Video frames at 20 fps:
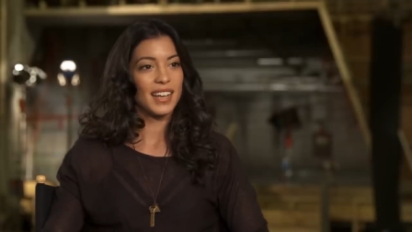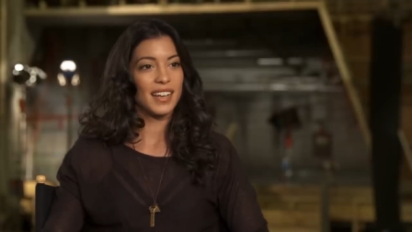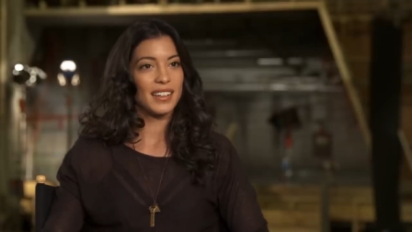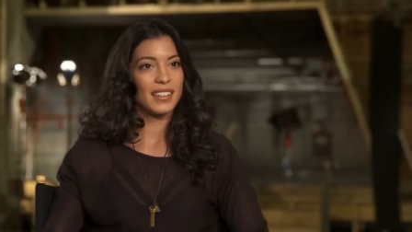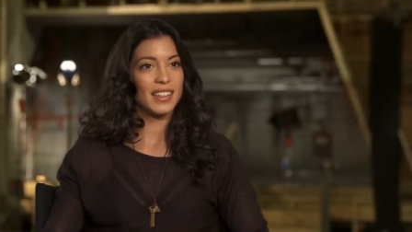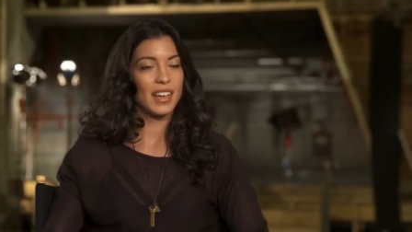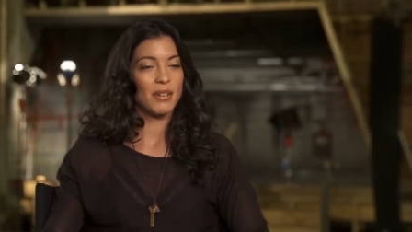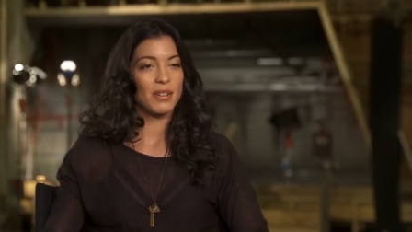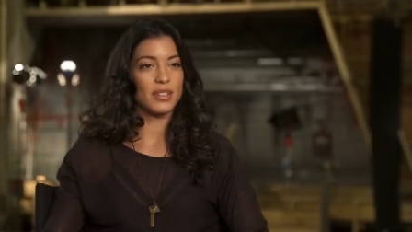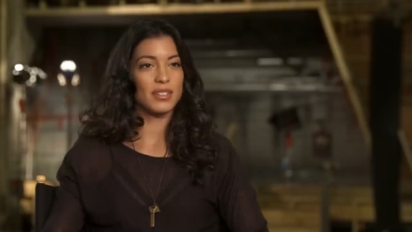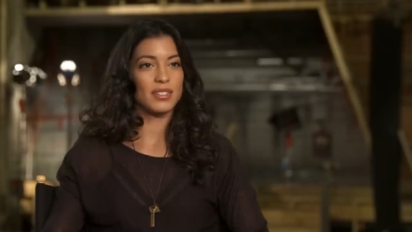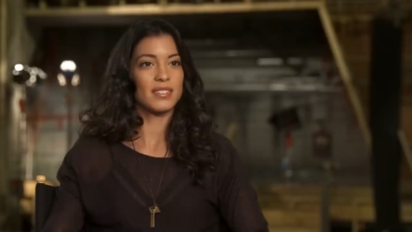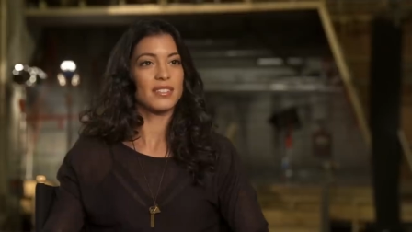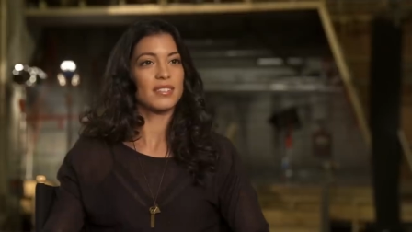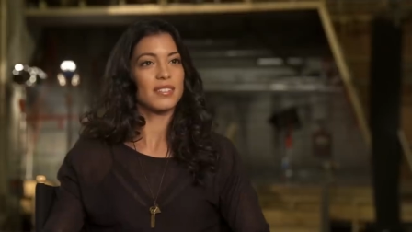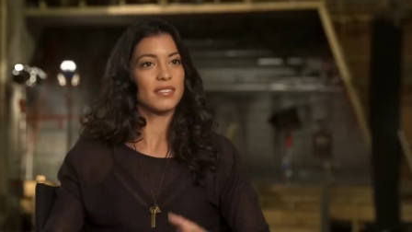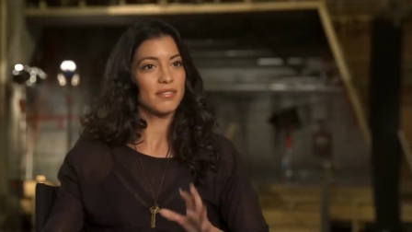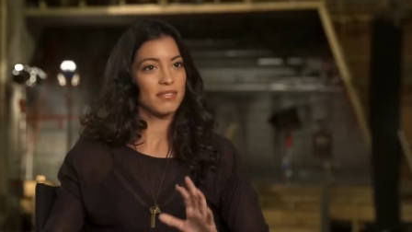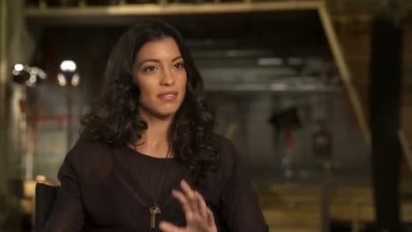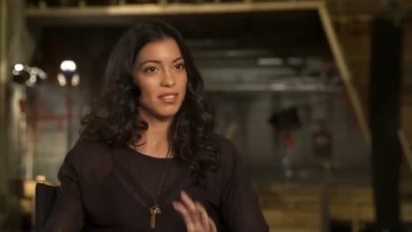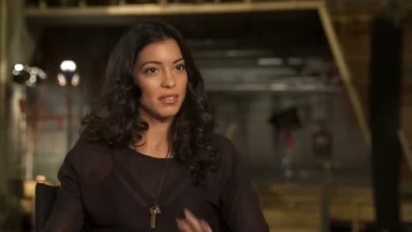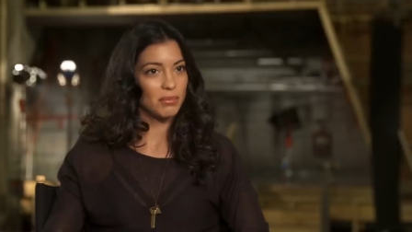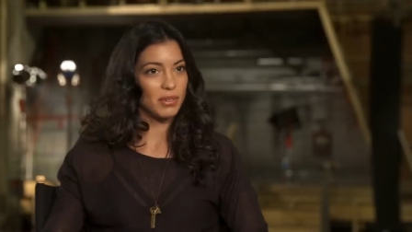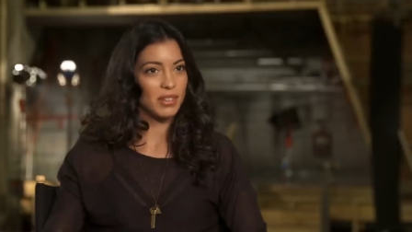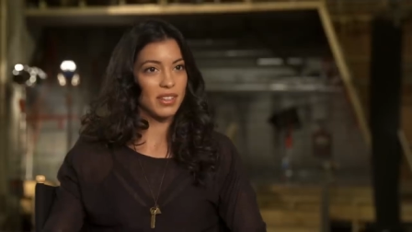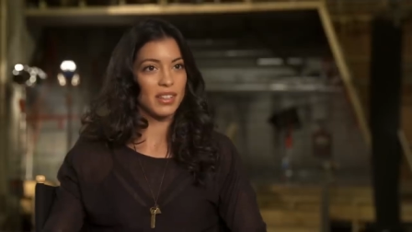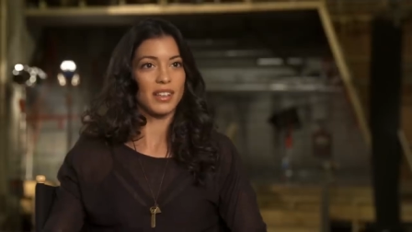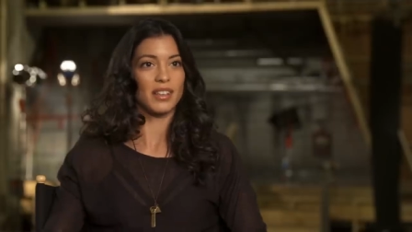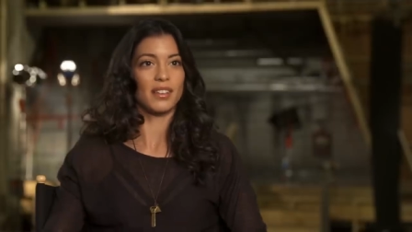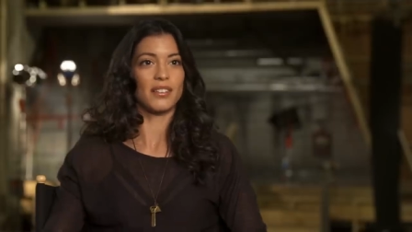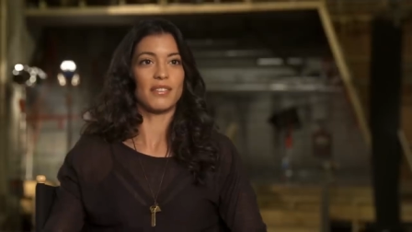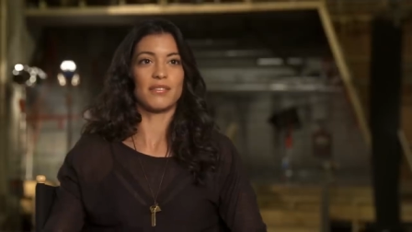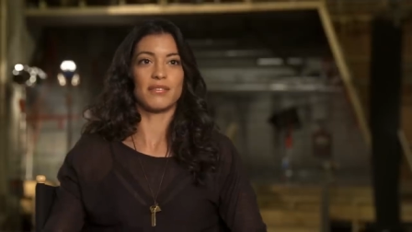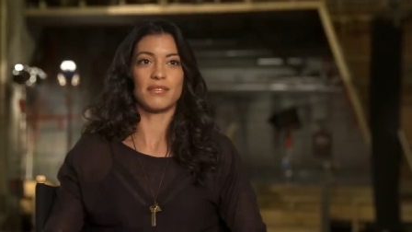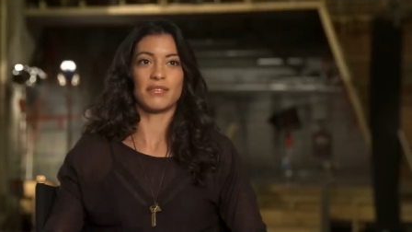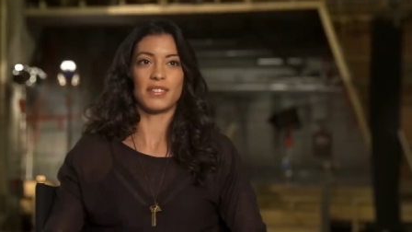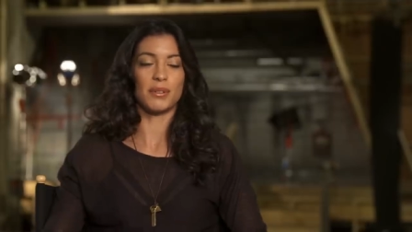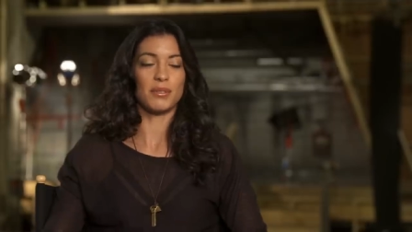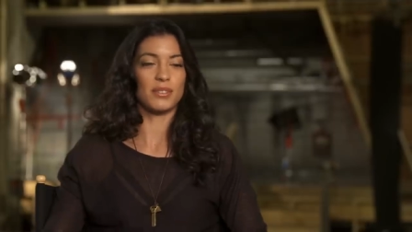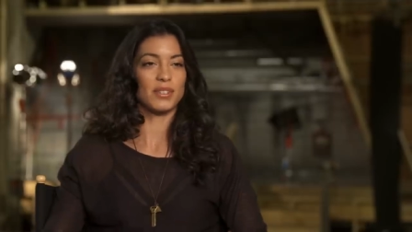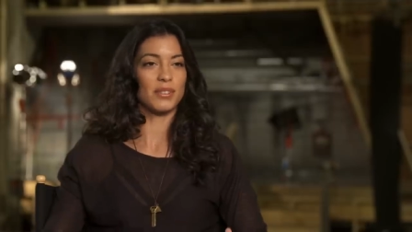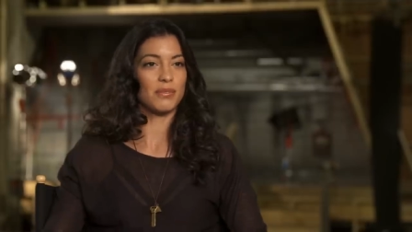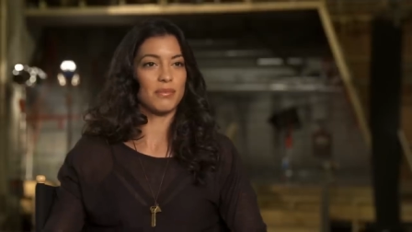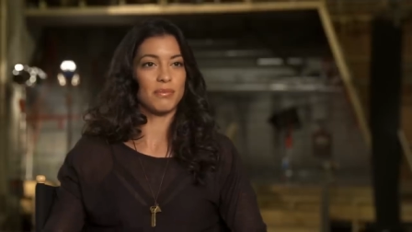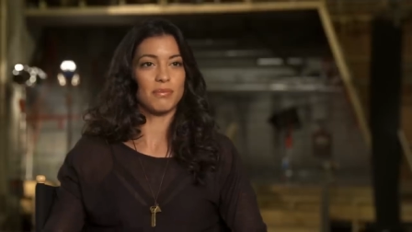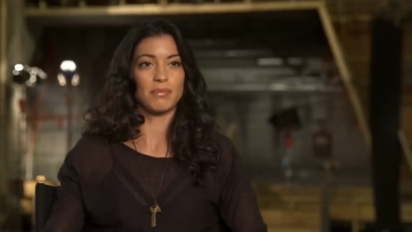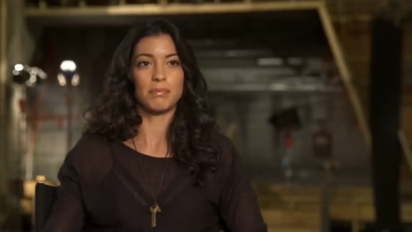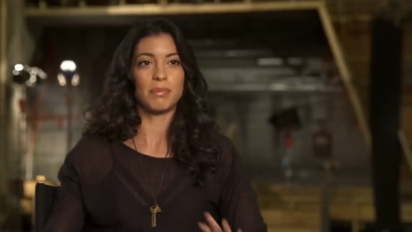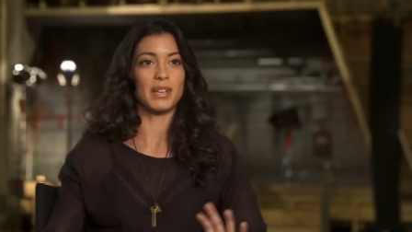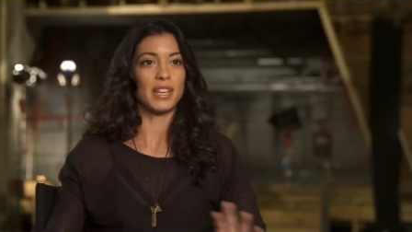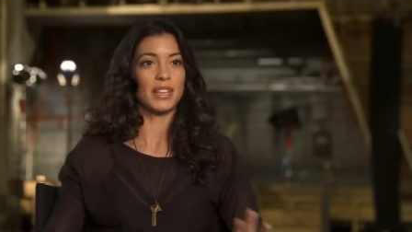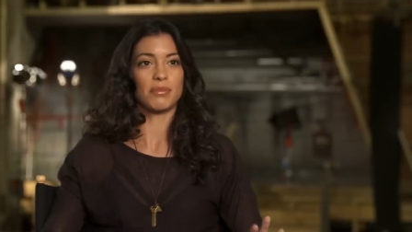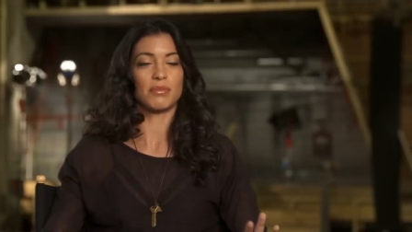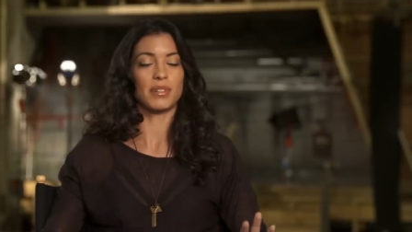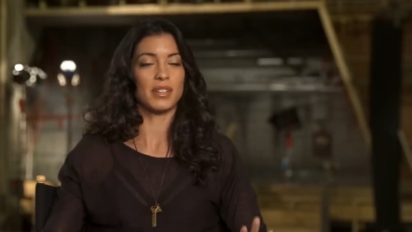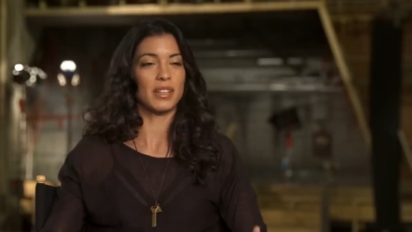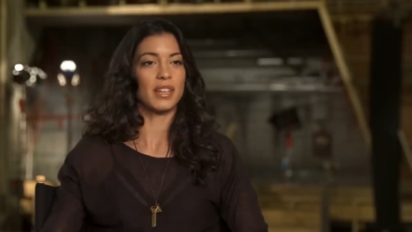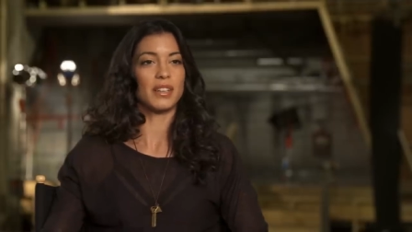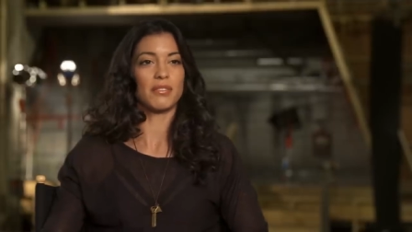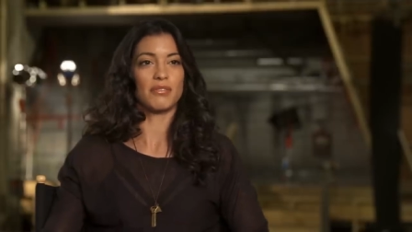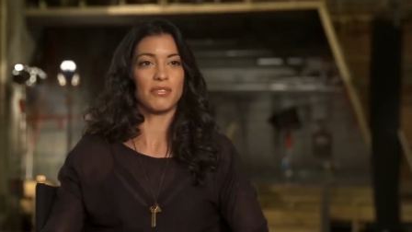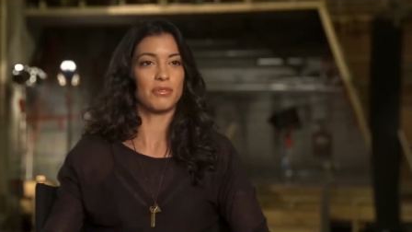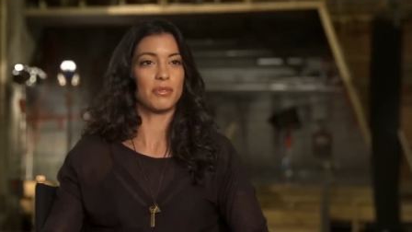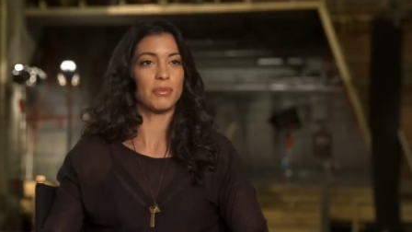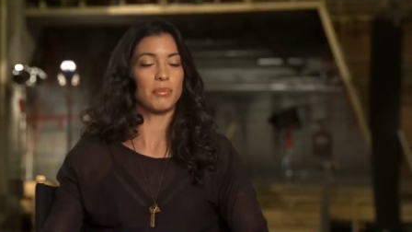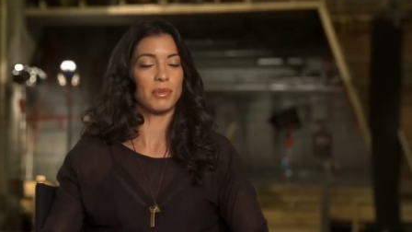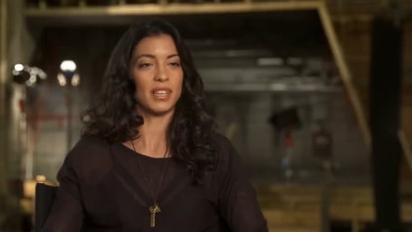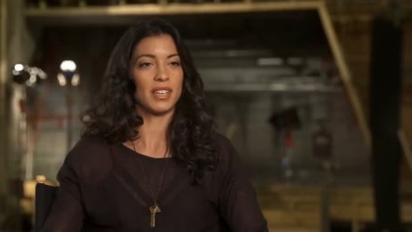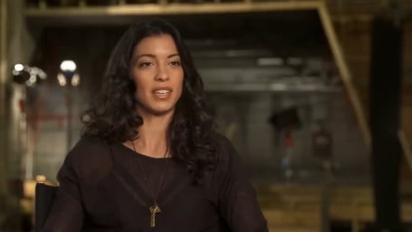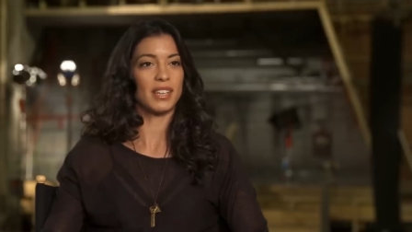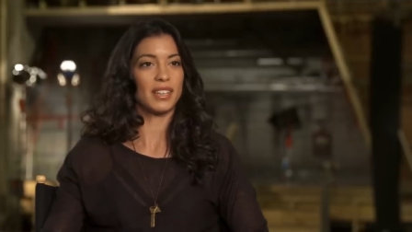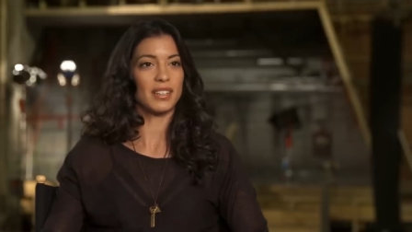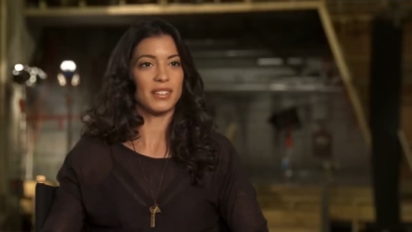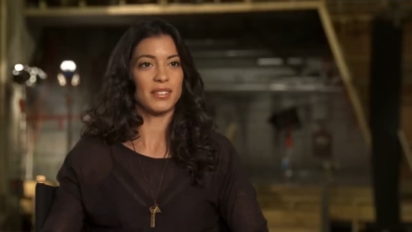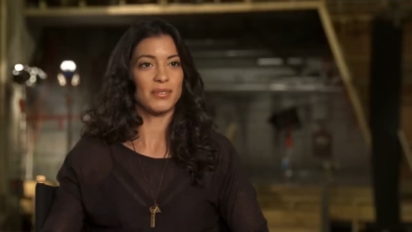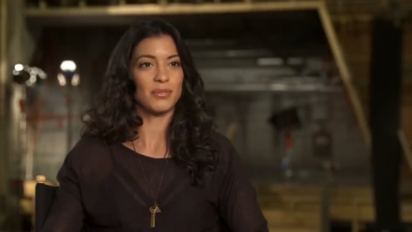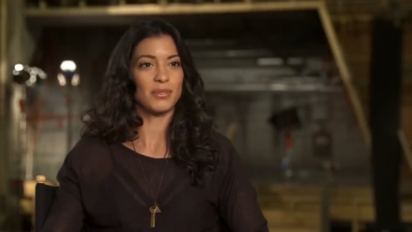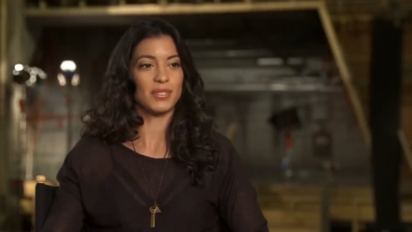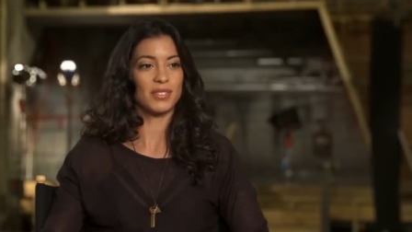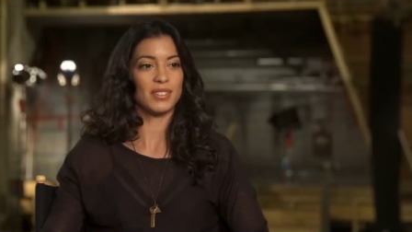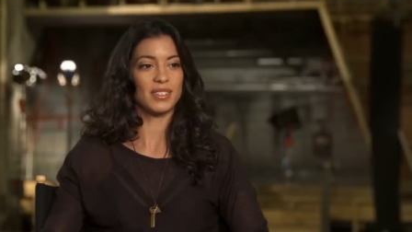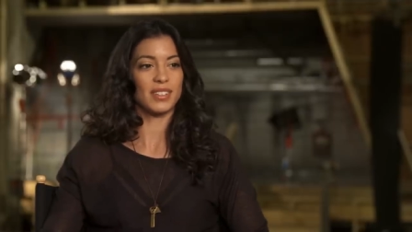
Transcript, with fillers: and that was a big relief for me. It